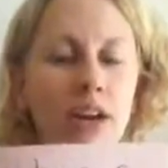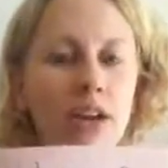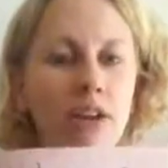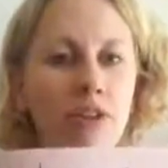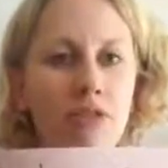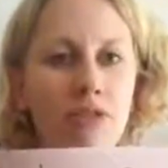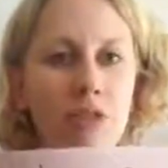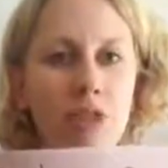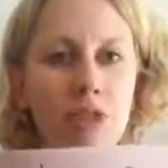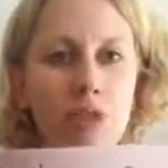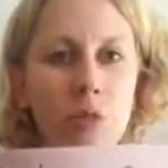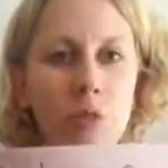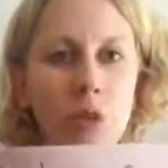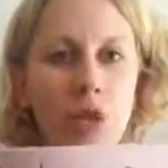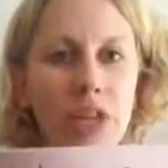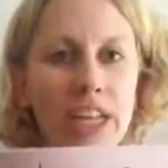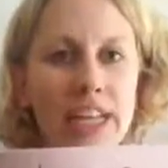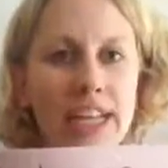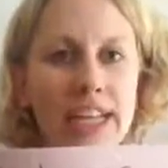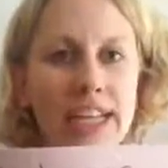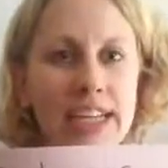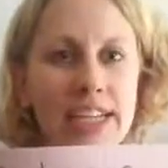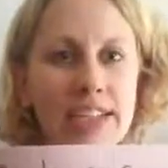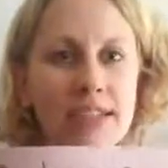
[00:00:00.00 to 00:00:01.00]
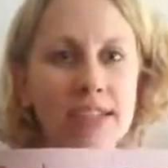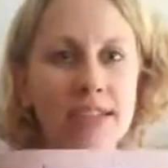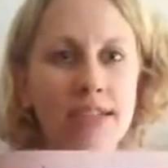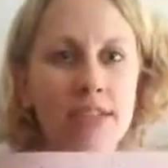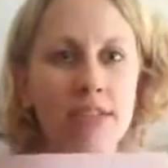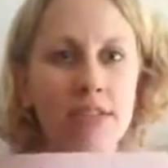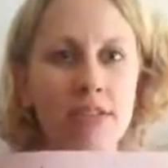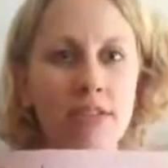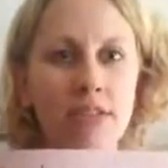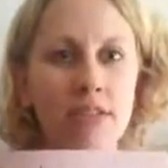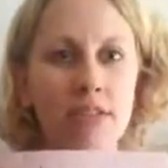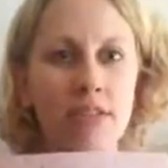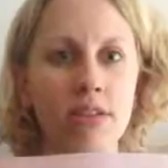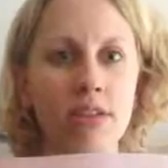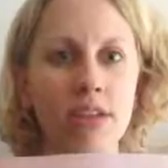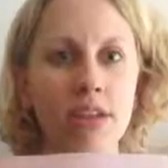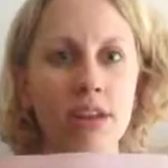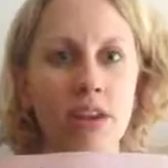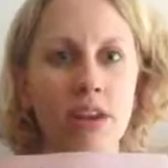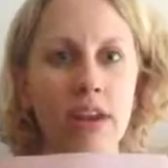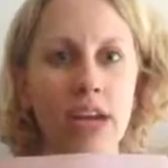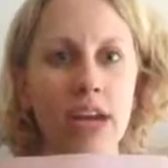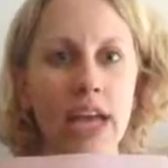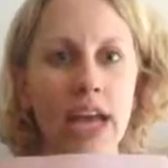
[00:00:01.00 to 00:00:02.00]
Our first word is, and
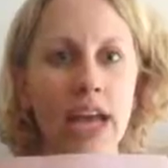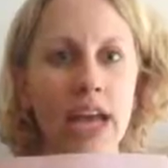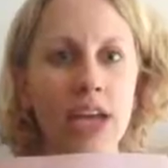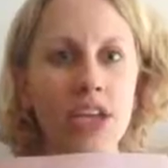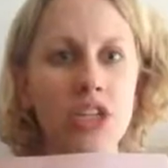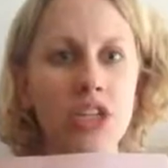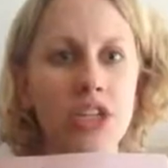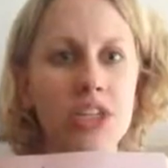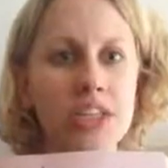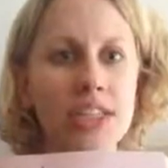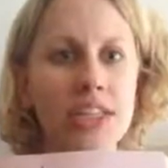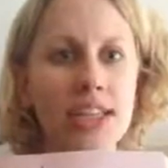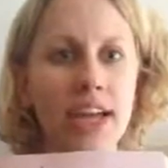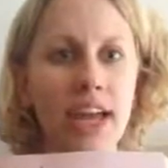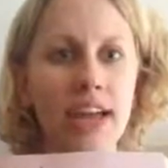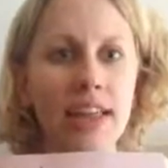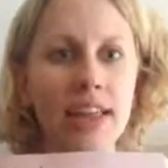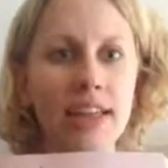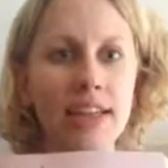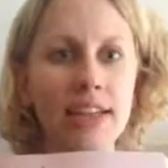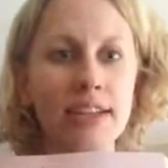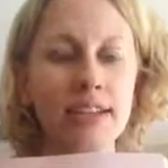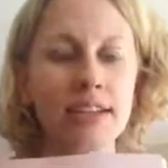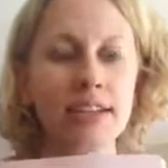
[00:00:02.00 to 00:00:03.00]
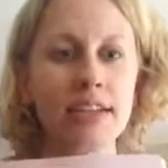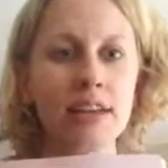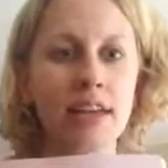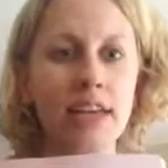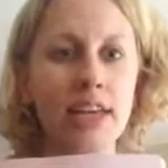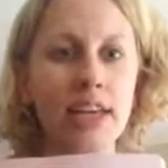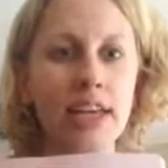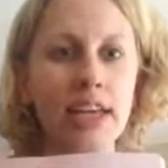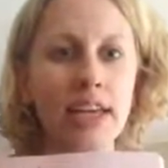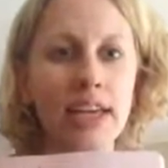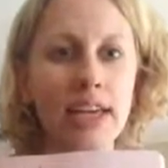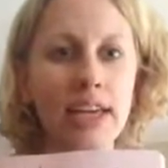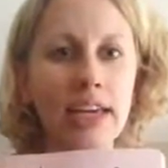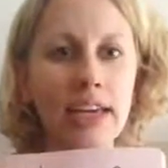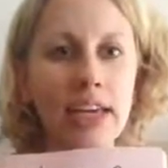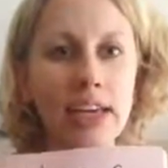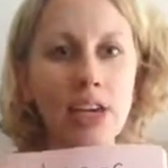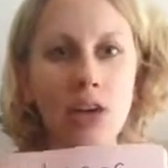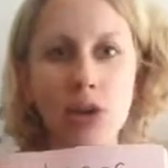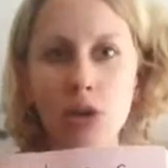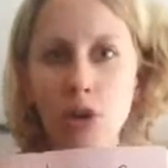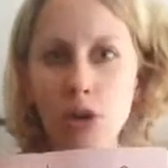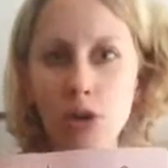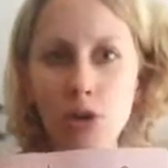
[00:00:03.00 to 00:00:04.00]
our H is silent,
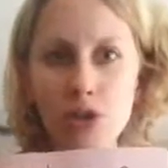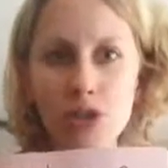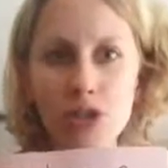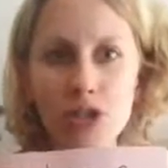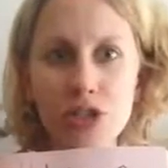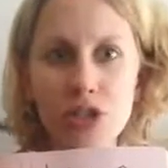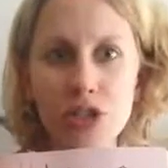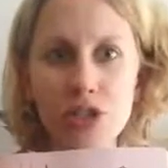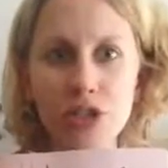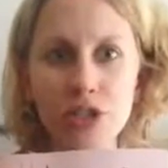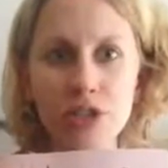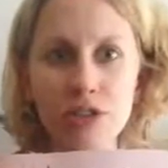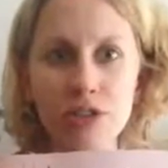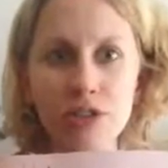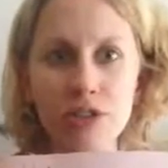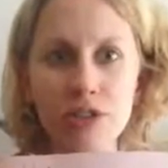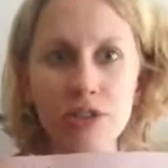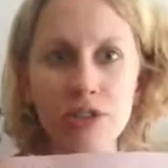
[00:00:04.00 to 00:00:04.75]
higos.